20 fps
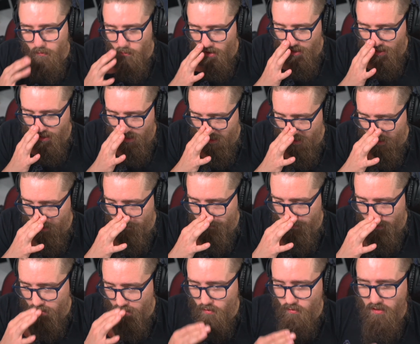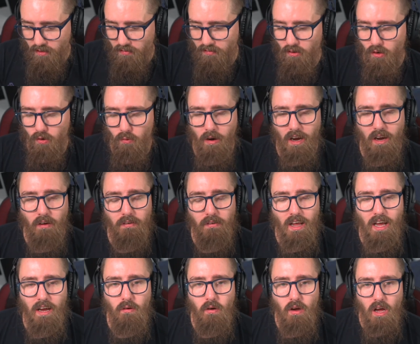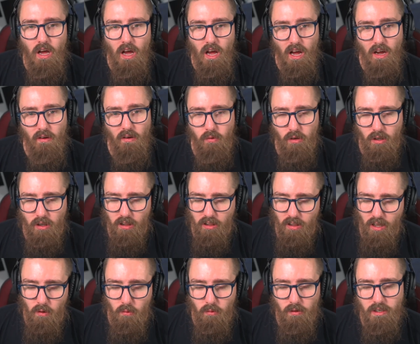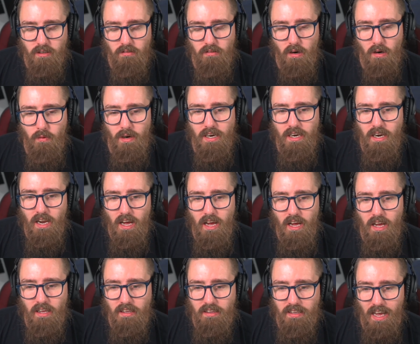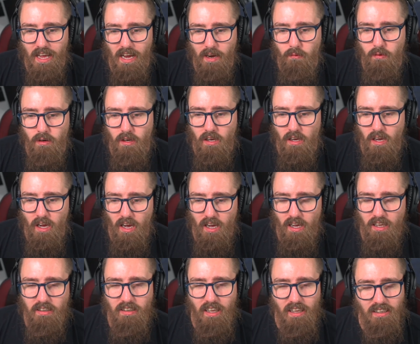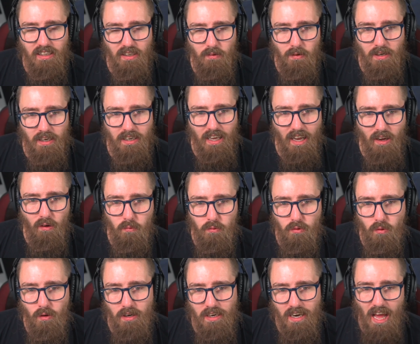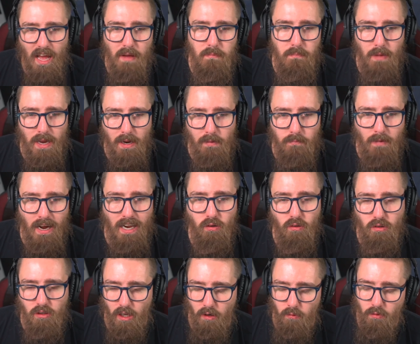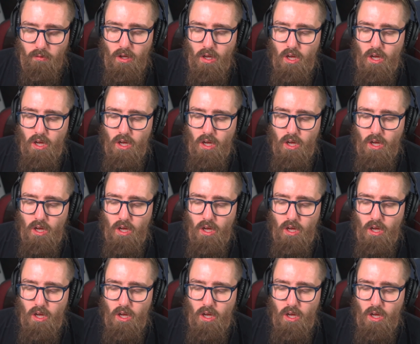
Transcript: Been doing this for a while now and we're slowly growing now, and let's see if we can get up to a next big milestone.